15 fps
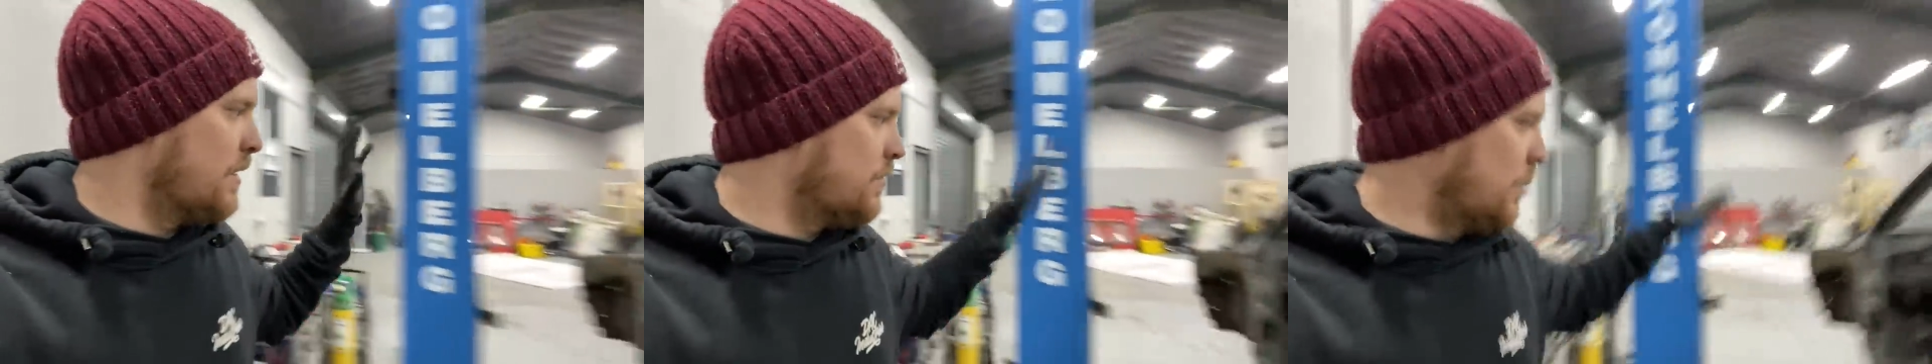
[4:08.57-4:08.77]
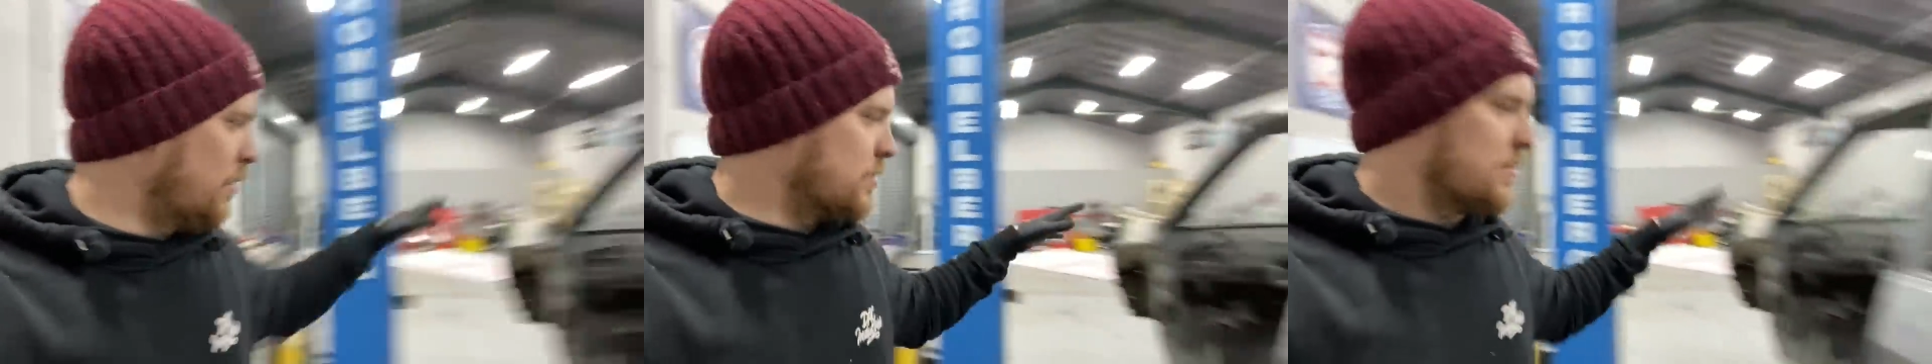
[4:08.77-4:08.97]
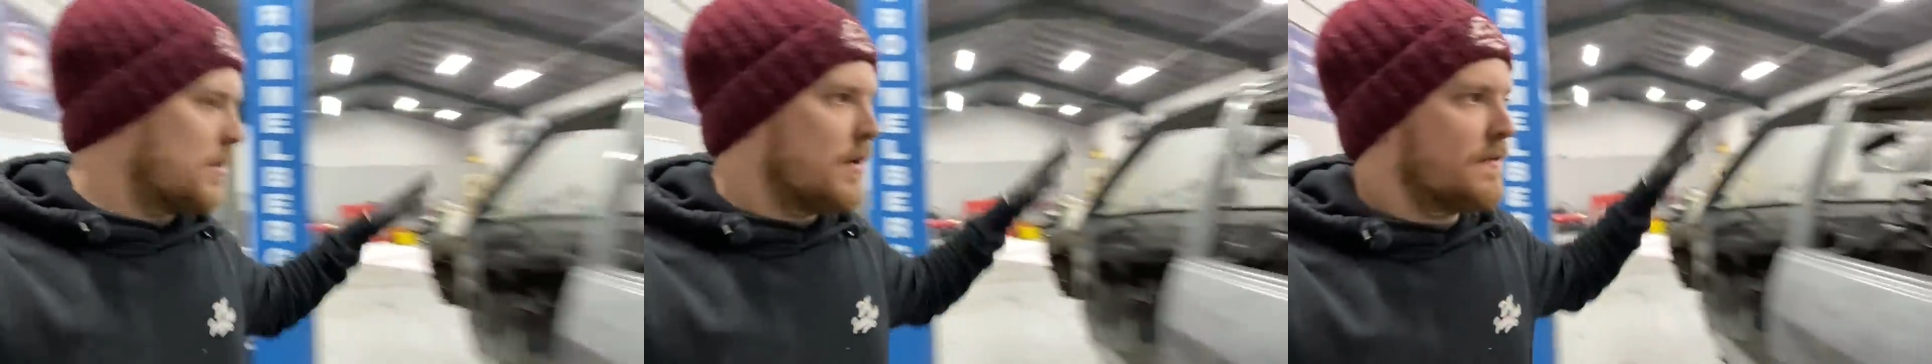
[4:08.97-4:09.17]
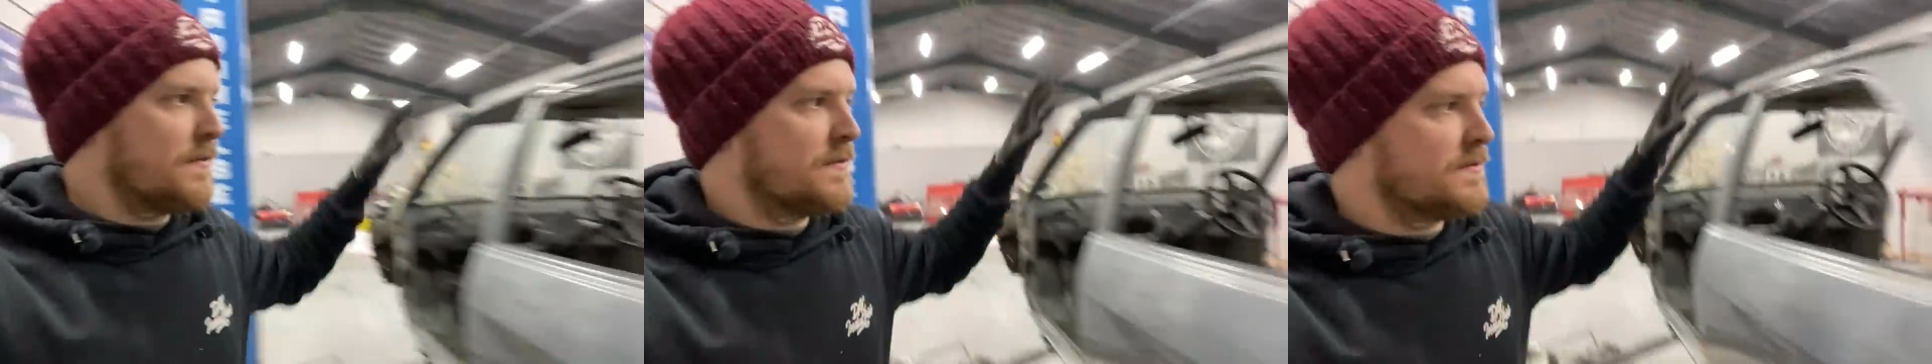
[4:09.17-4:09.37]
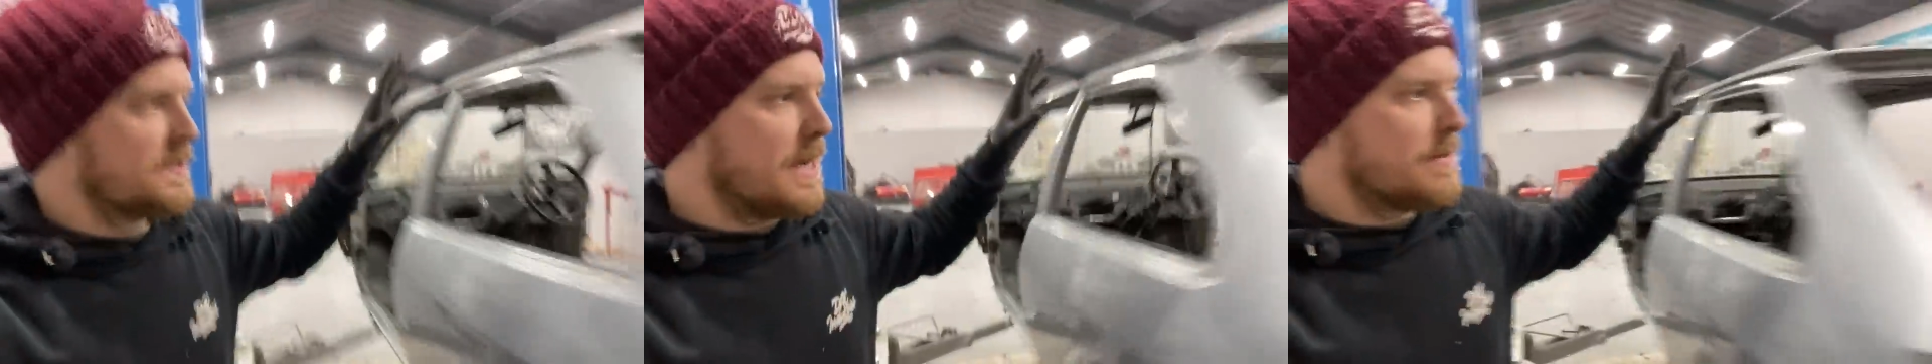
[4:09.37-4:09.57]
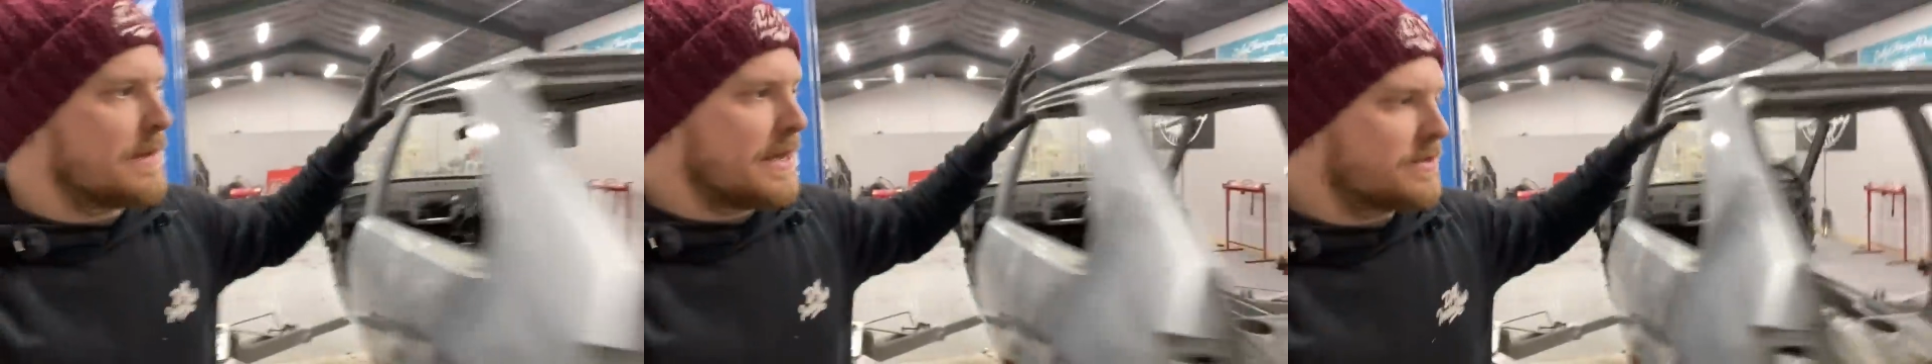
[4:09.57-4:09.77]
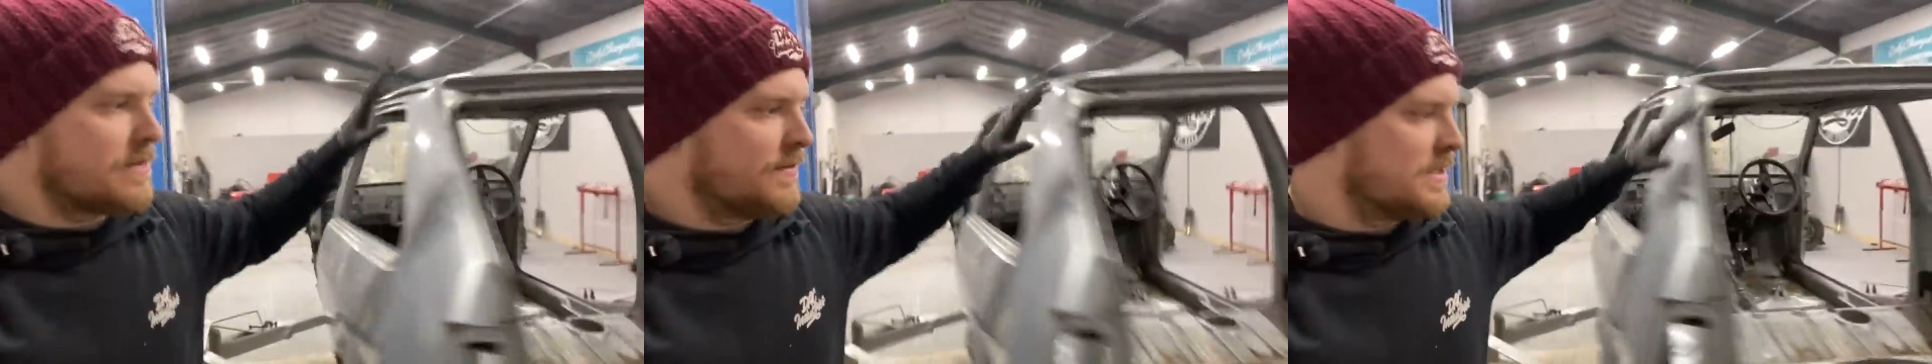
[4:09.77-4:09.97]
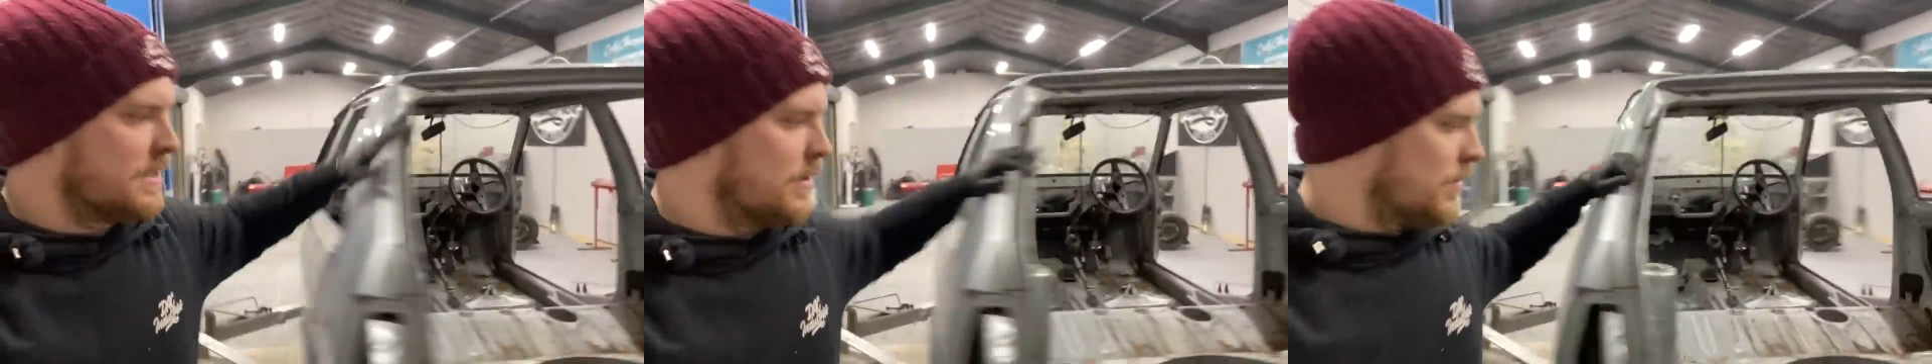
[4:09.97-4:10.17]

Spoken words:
Doors are off, tailgates obviously